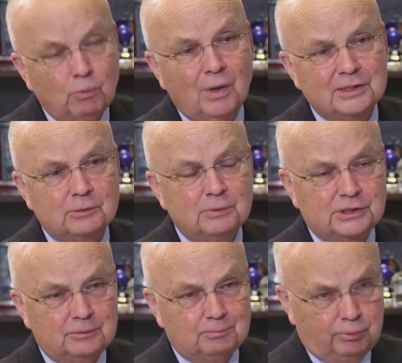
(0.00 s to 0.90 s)
once it was
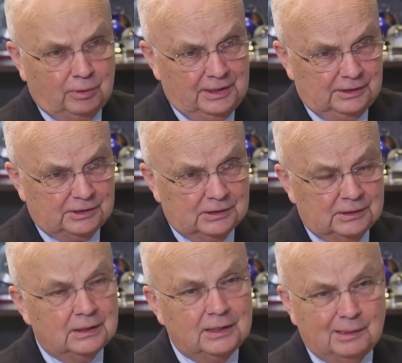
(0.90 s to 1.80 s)
in place,
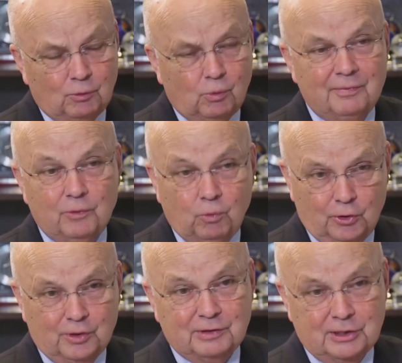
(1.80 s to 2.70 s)
number one, the
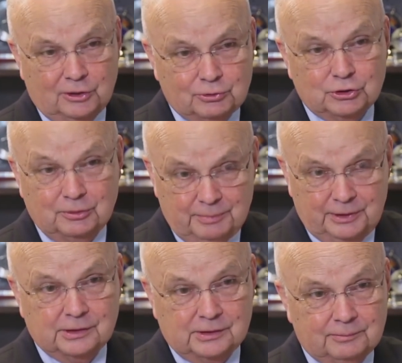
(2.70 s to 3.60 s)
word of a country should
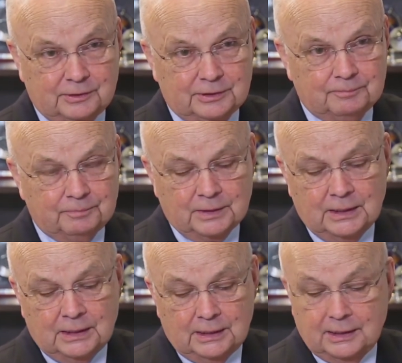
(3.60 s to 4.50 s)
mean something.
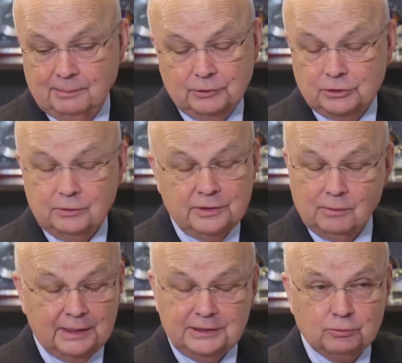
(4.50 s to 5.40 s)
And number two, the
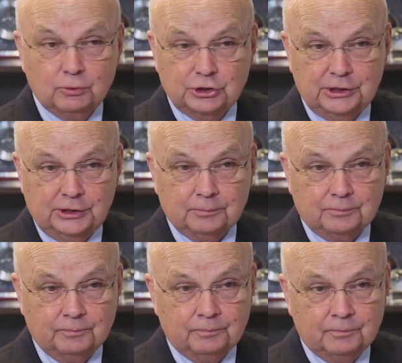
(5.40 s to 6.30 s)
Iranians weren't cheating.
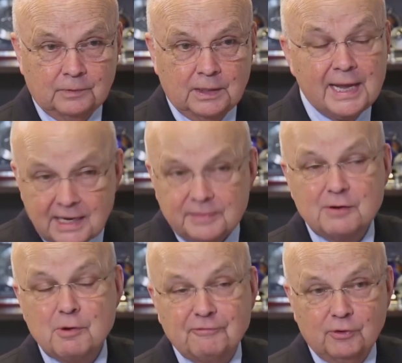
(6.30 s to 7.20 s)
And they
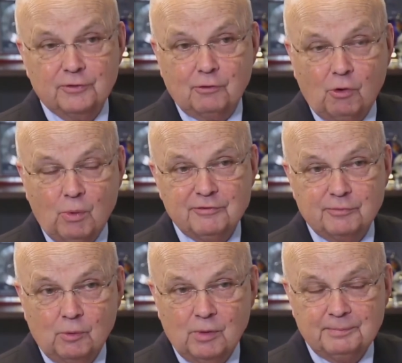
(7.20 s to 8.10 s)
were further away
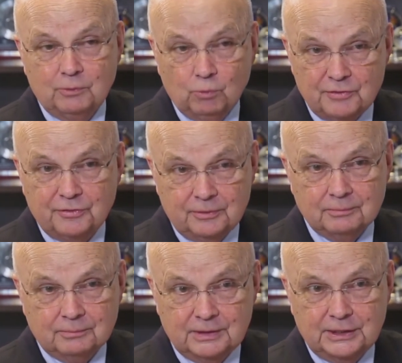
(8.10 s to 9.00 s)
from a weapon with
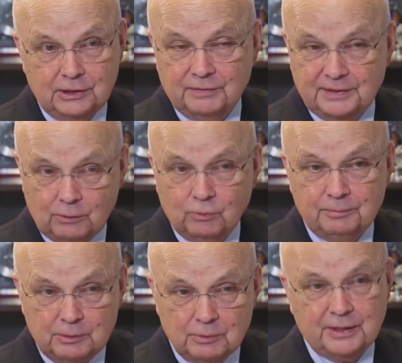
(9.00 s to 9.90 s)
the deal than they would
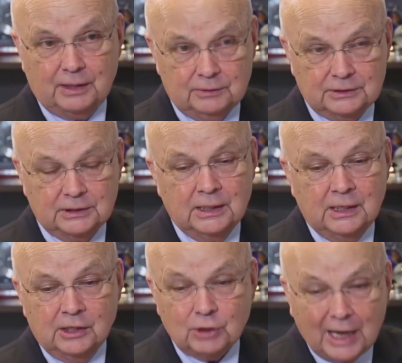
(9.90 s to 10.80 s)
be without it.
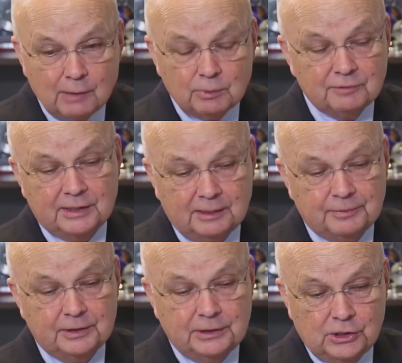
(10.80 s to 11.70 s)
So I would have
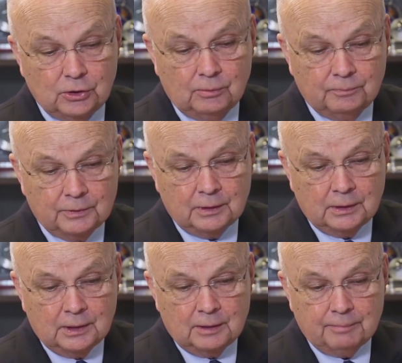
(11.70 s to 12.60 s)
kept the deal.
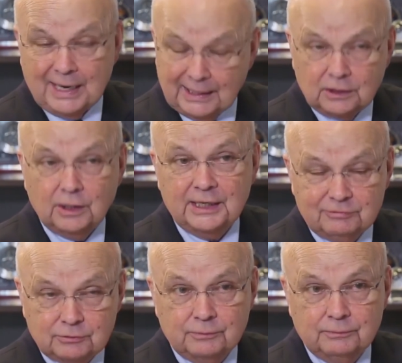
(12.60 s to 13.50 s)
But I'd have gone
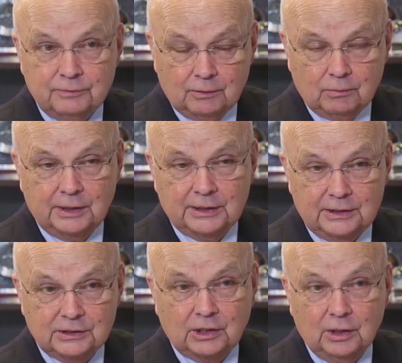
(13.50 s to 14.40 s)
after the
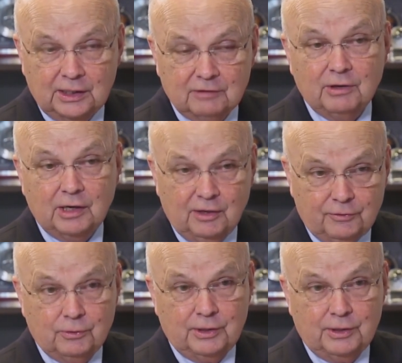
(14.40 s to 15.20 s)
Iranians in a lot of other